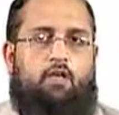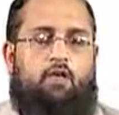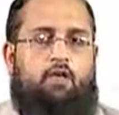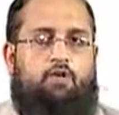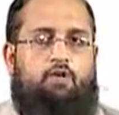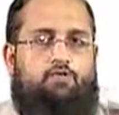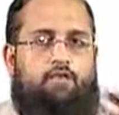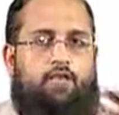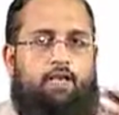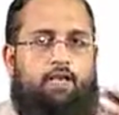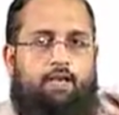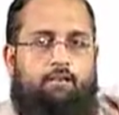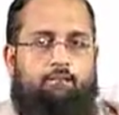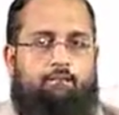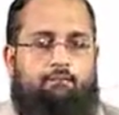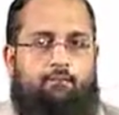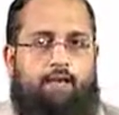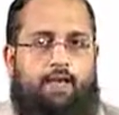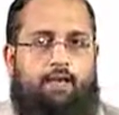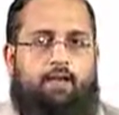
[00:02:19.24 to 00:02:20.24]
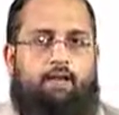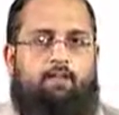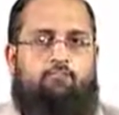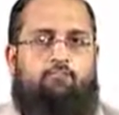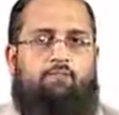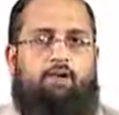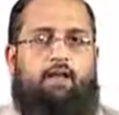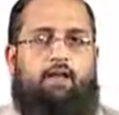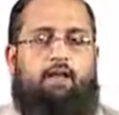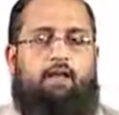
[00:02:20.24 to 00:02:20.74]
So in imperative
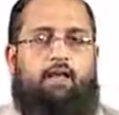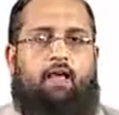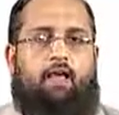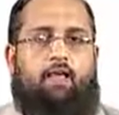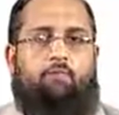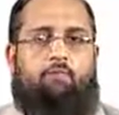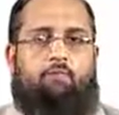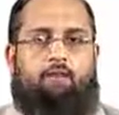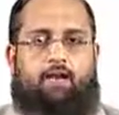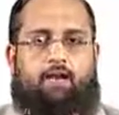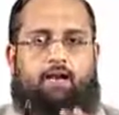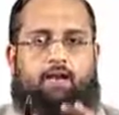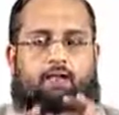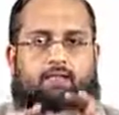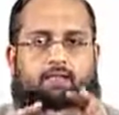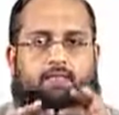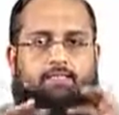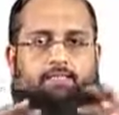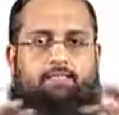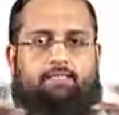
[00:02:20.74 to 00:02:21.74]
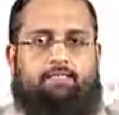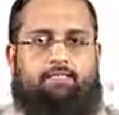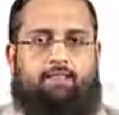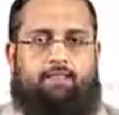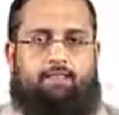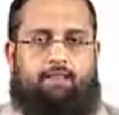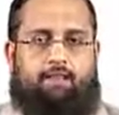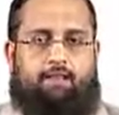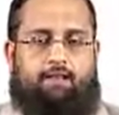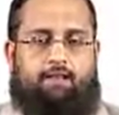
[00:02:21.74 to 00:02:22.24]
paradigm, that list is
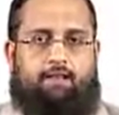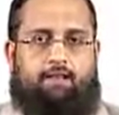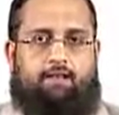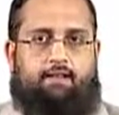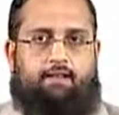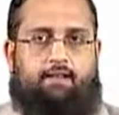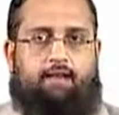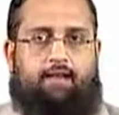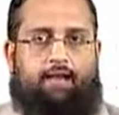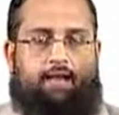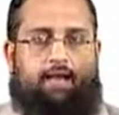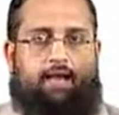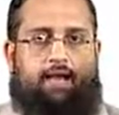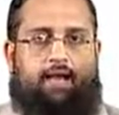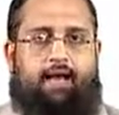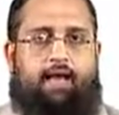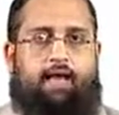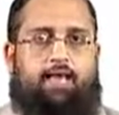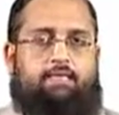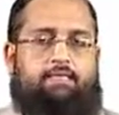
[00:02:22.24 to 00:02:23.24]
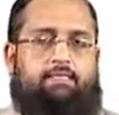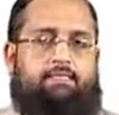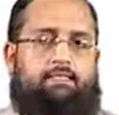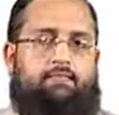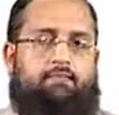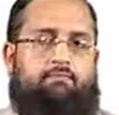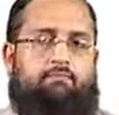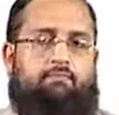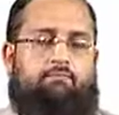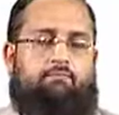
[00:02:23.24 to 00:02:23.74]
contained as
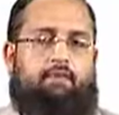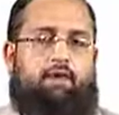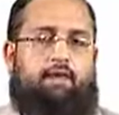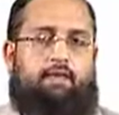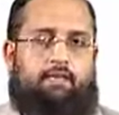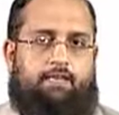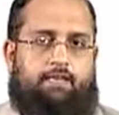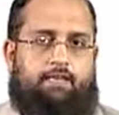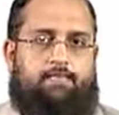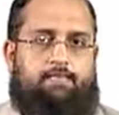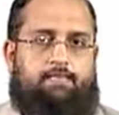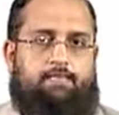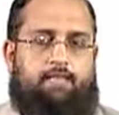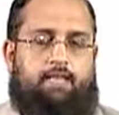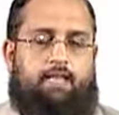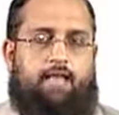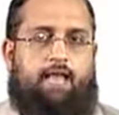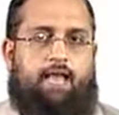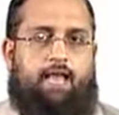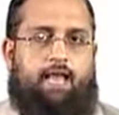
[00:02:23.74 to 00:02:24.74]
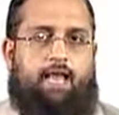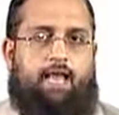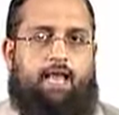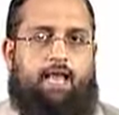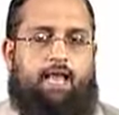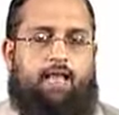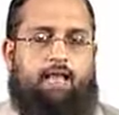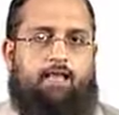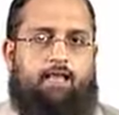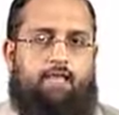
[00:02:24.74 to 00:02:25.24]
a list,
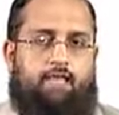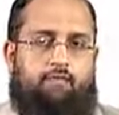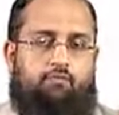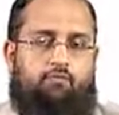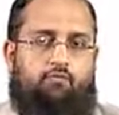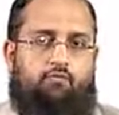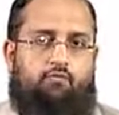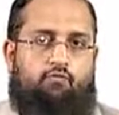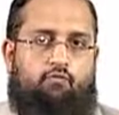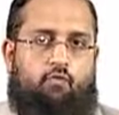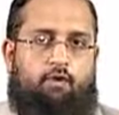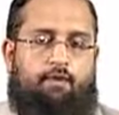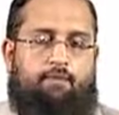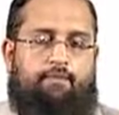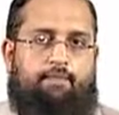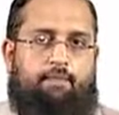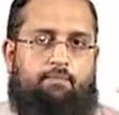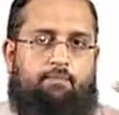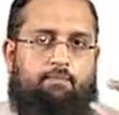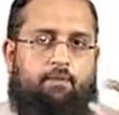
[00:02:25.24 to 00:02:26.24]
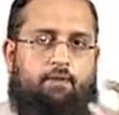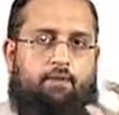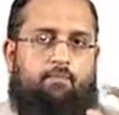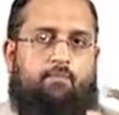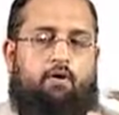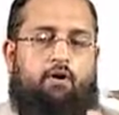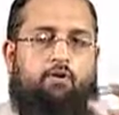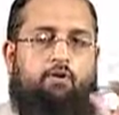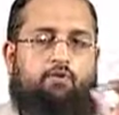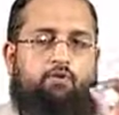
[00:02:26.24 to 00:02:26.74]
and if you, for example,
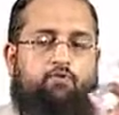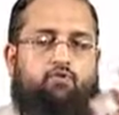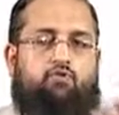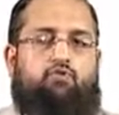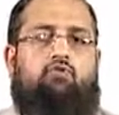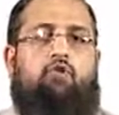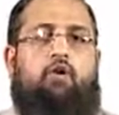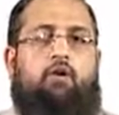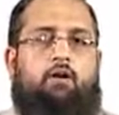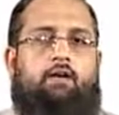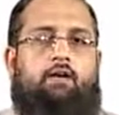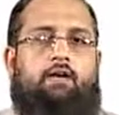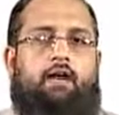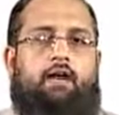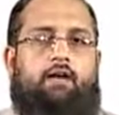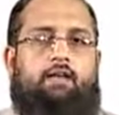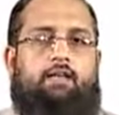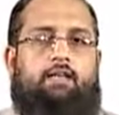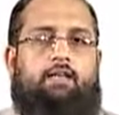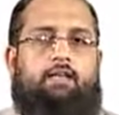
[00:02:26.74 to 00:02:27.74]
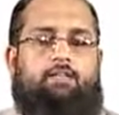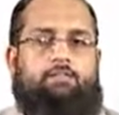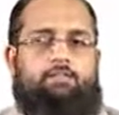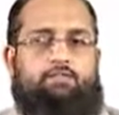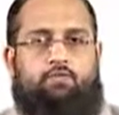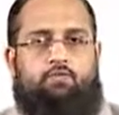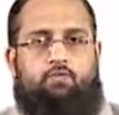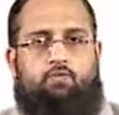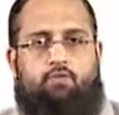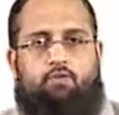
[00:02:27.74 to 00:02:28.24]
want to sort that list,
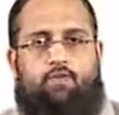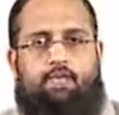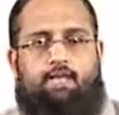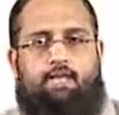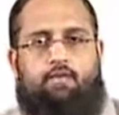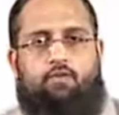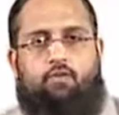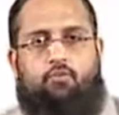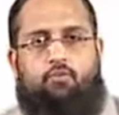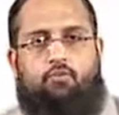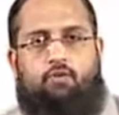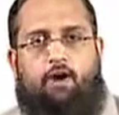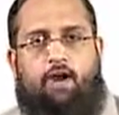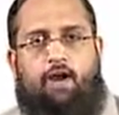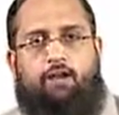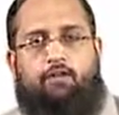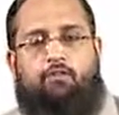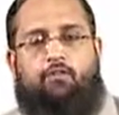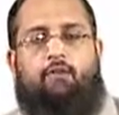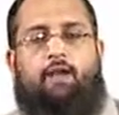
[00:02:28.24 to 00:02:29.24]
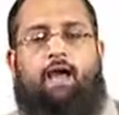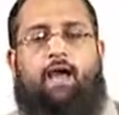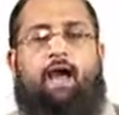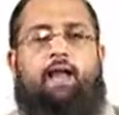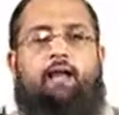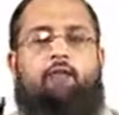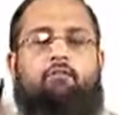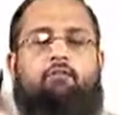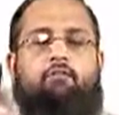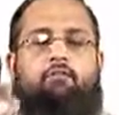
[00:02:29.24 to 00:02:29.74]
you need to write your
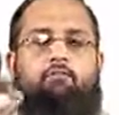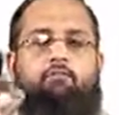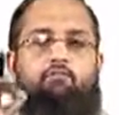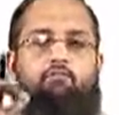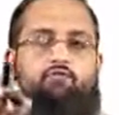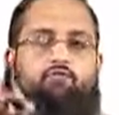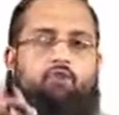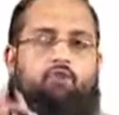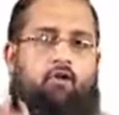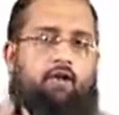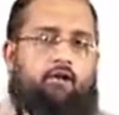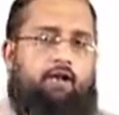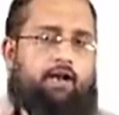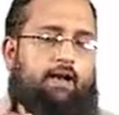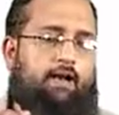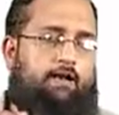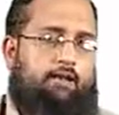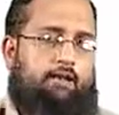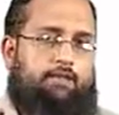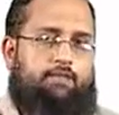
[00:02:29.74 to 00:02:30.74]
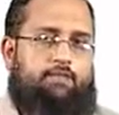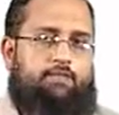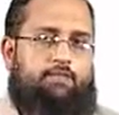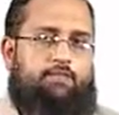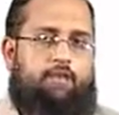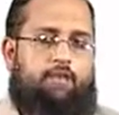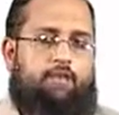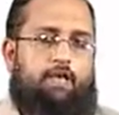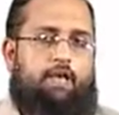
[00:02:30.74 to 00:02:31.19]
algorithm to sort that list.